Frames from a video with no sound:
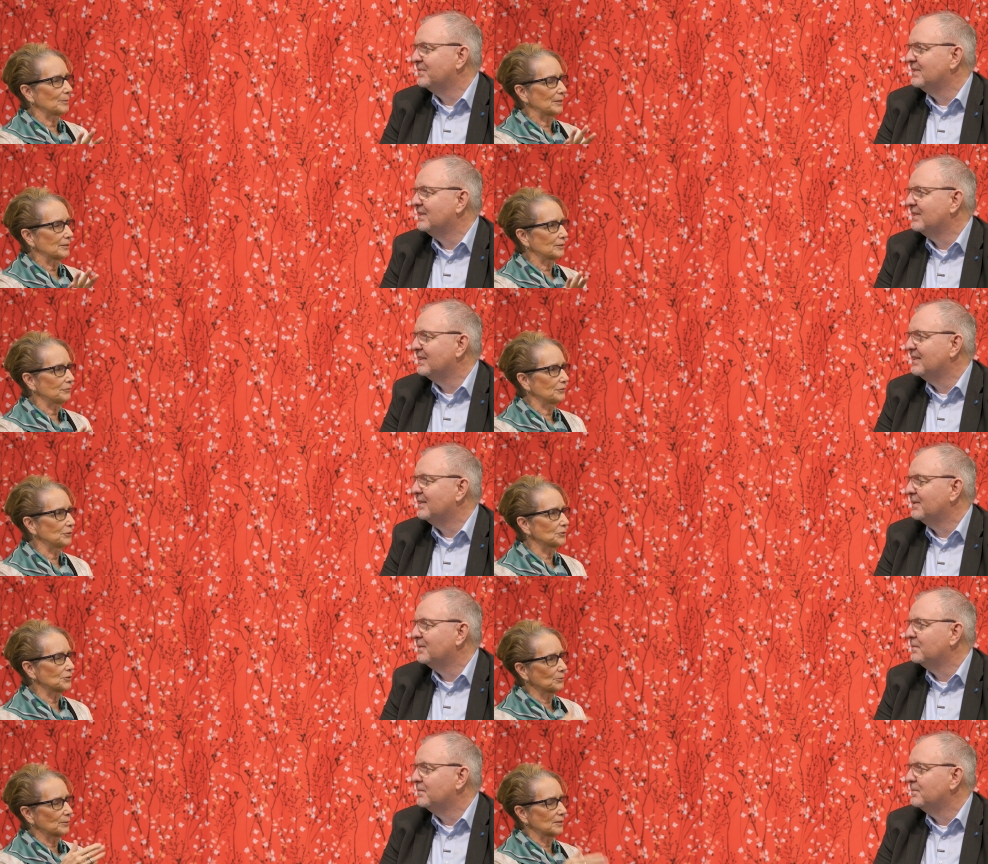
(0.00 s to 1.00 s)
Speaker 1: about the
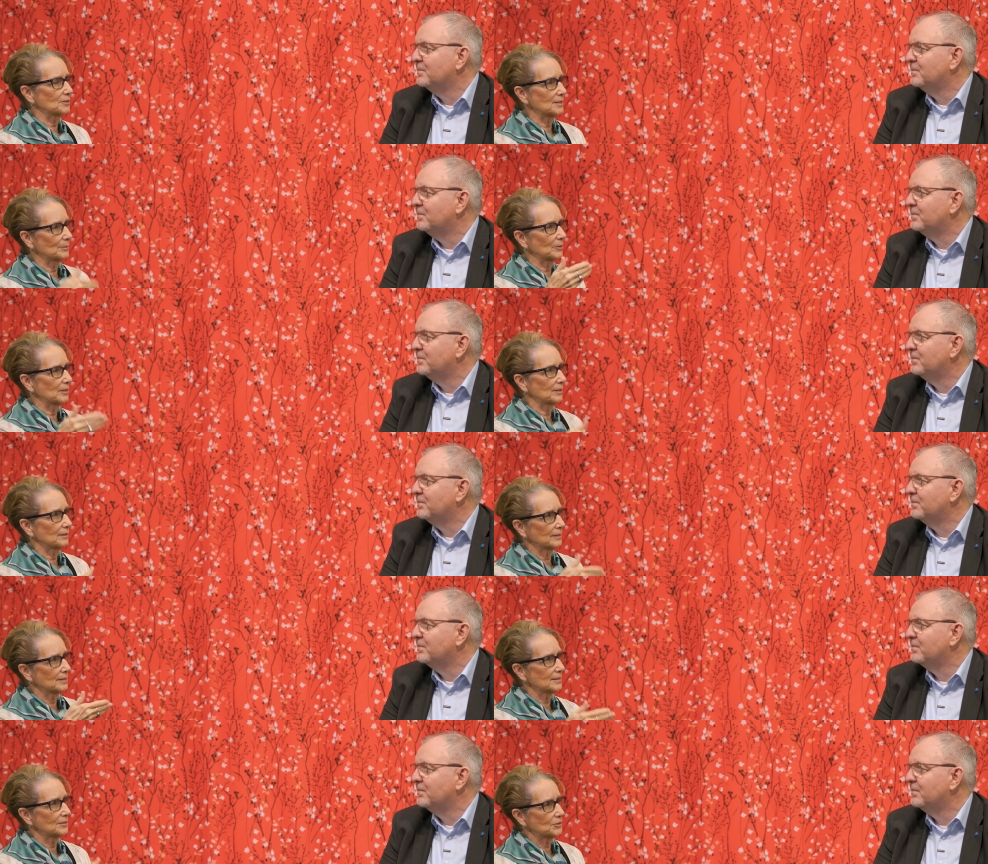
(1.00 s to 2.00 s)
future, what are some of the
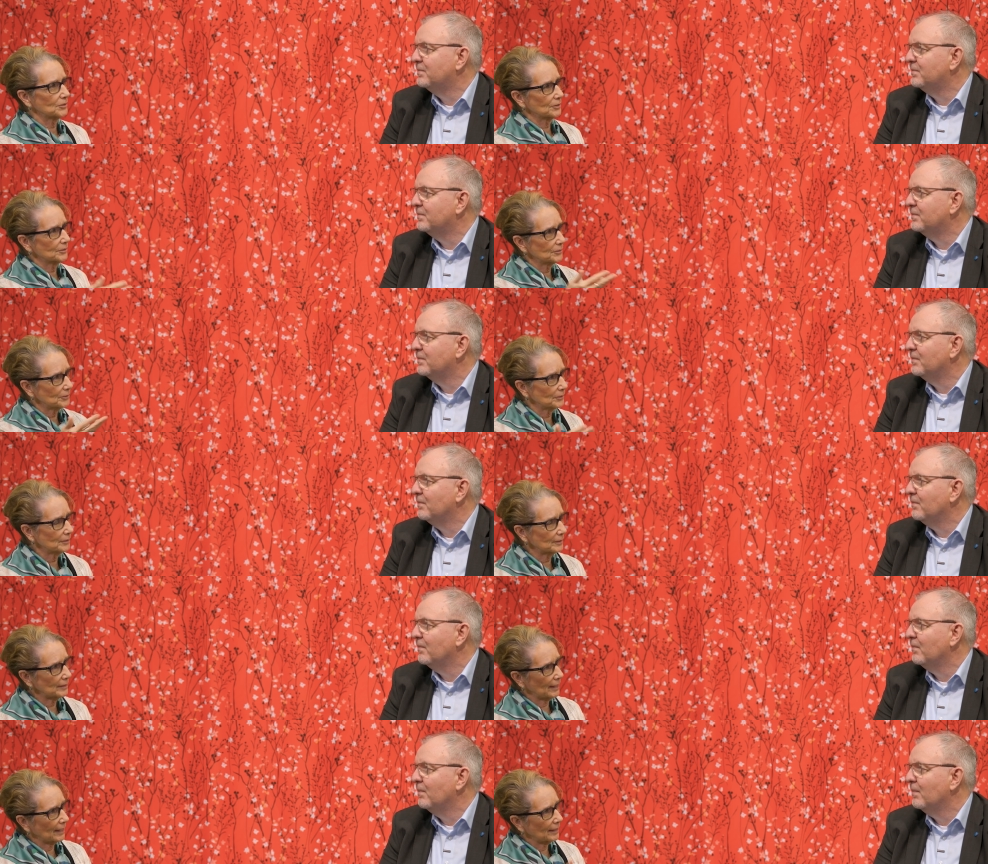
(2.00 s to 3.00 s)
things that you're you're
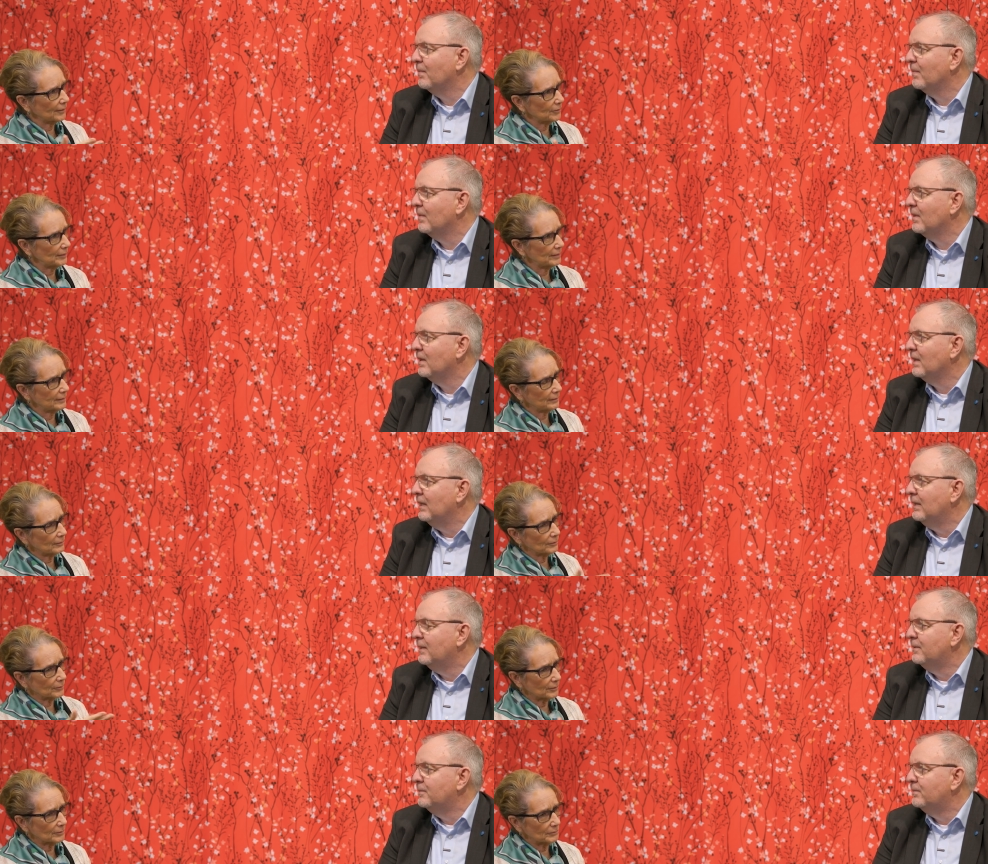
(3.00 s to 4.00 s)
going to add
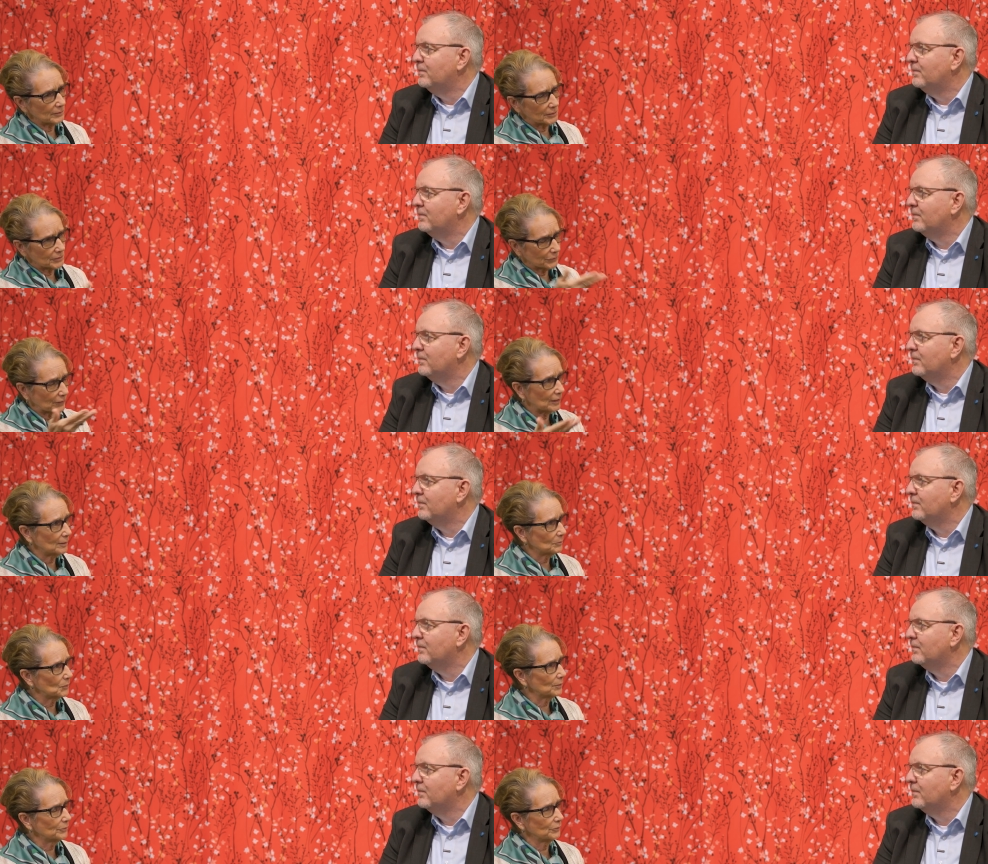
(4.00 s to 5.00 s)
in or
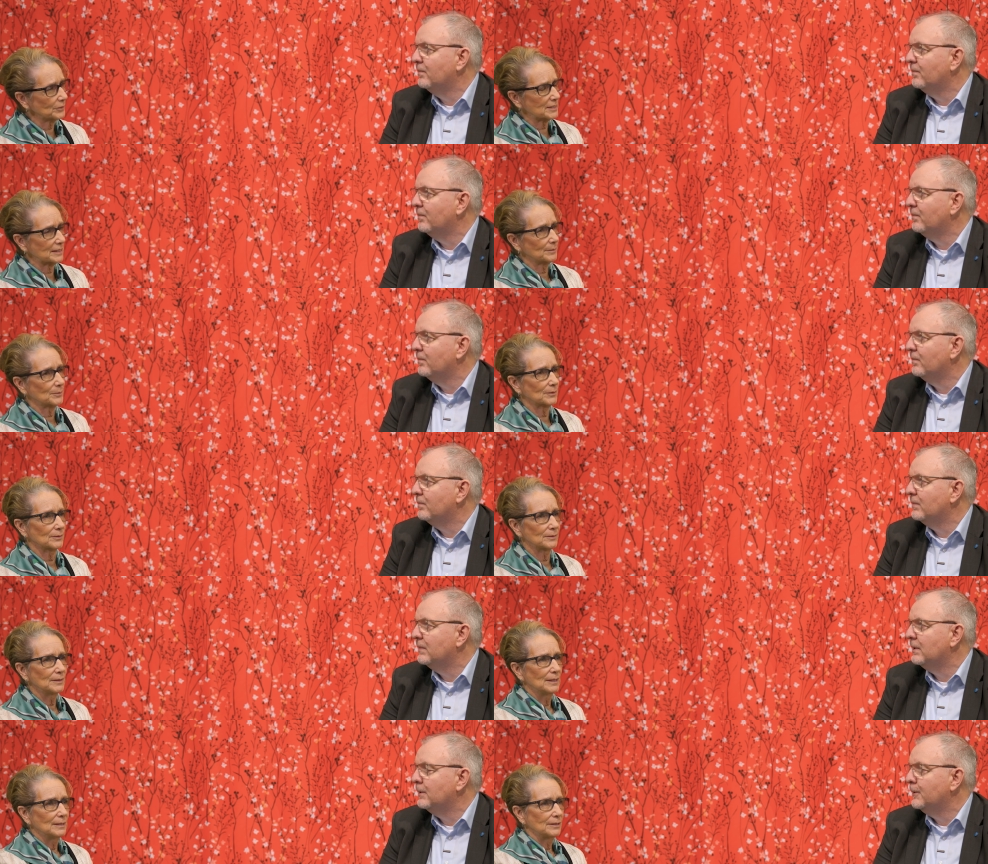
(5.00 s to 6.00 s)
develop more? For
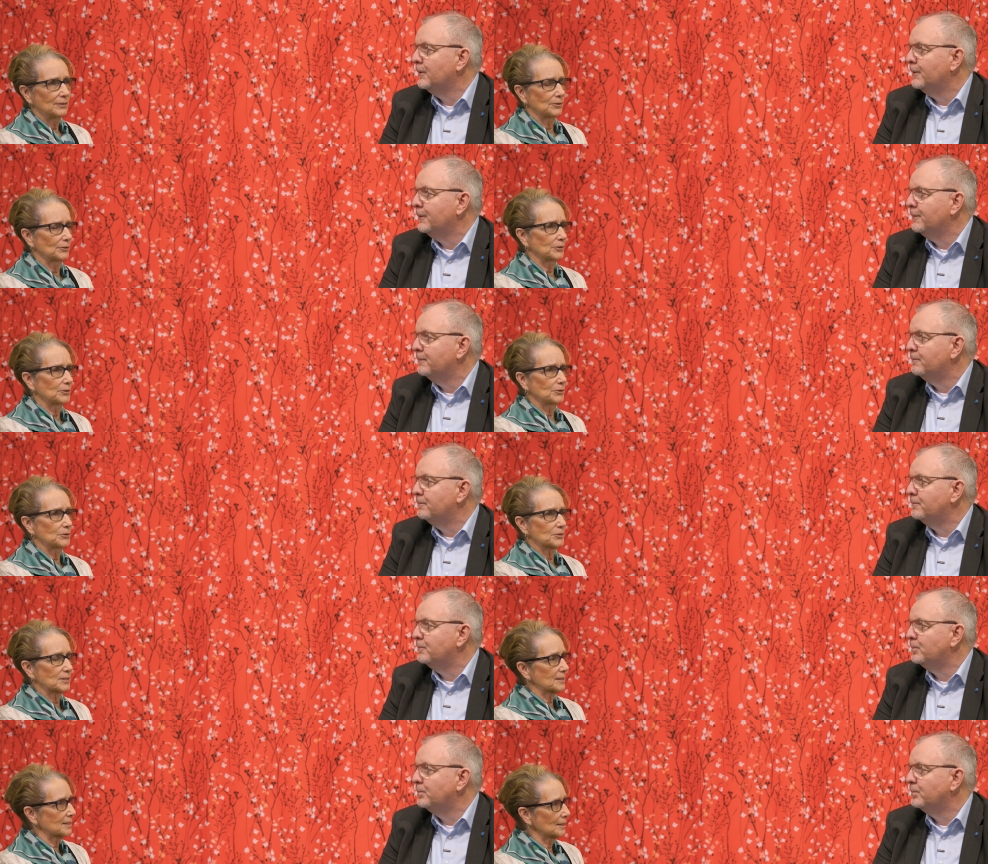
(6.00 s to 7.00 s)
example, you know, you're
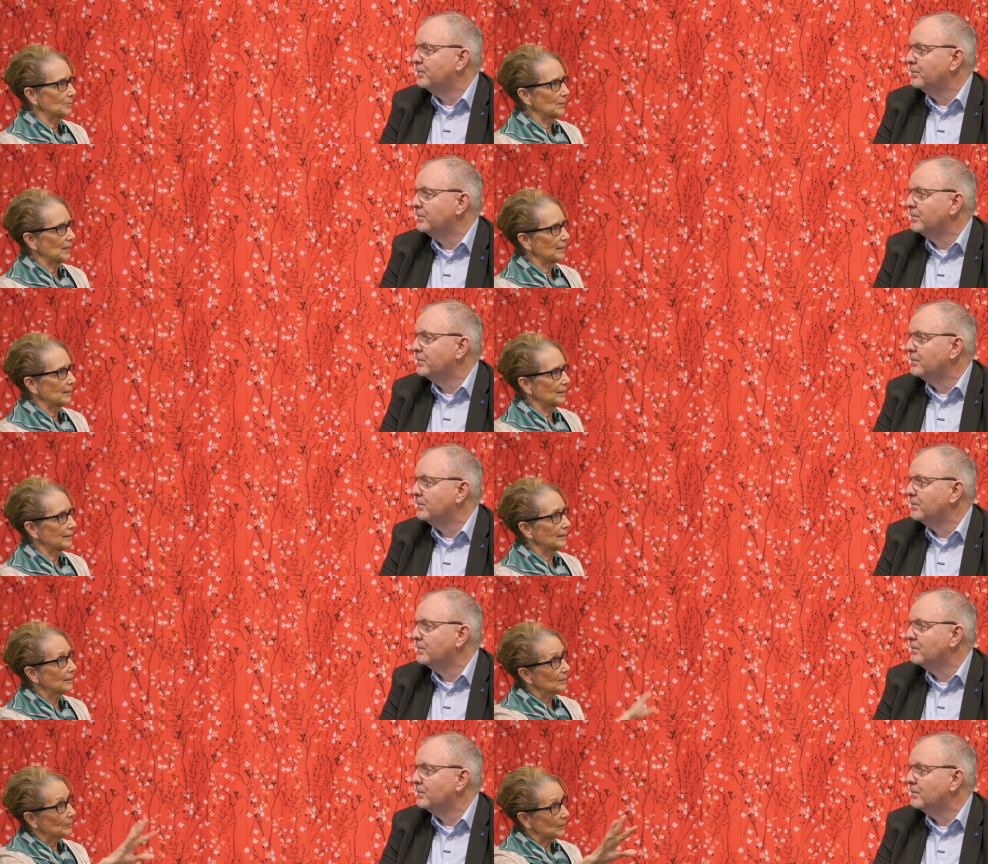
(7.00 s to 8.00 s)
using some
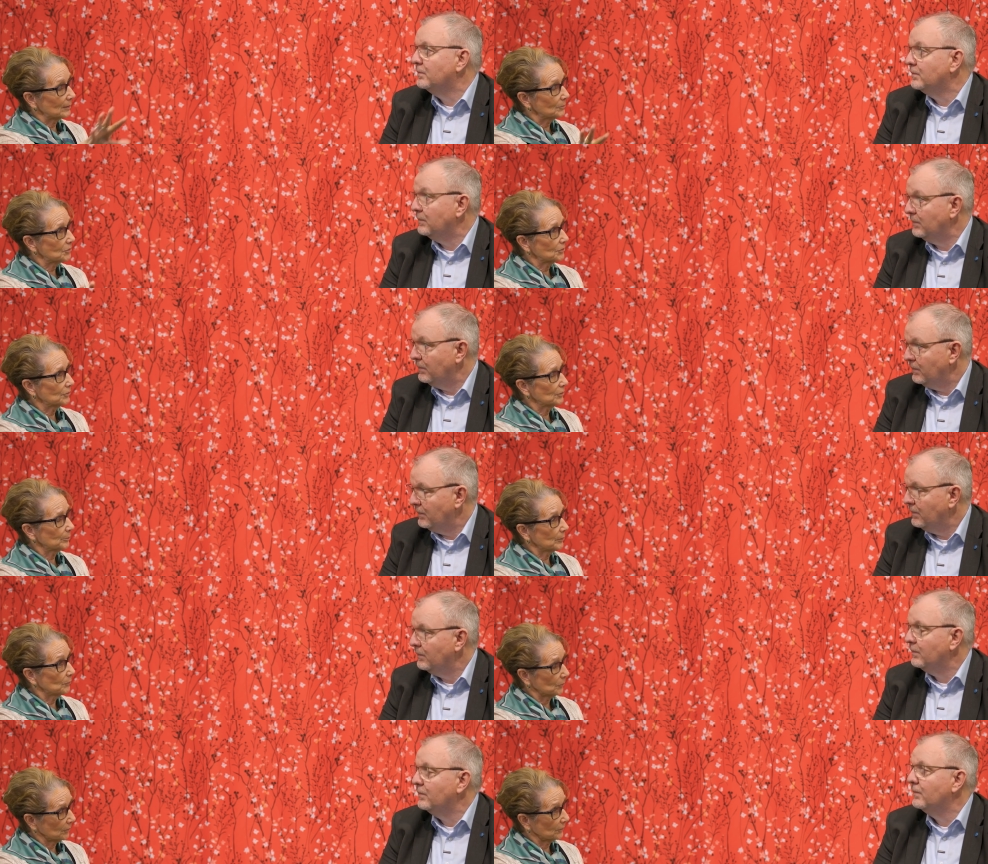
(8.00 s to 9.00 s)
AI now, but I'm sure there'll
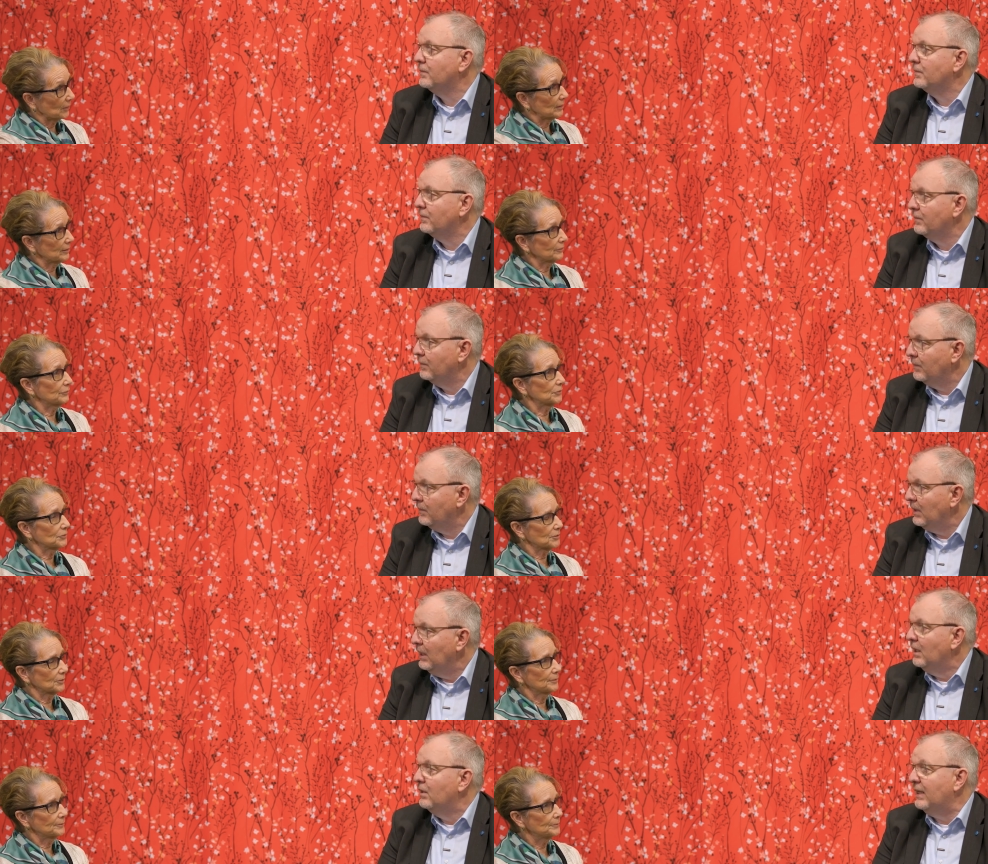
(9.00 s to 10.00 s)
be more of that in the future.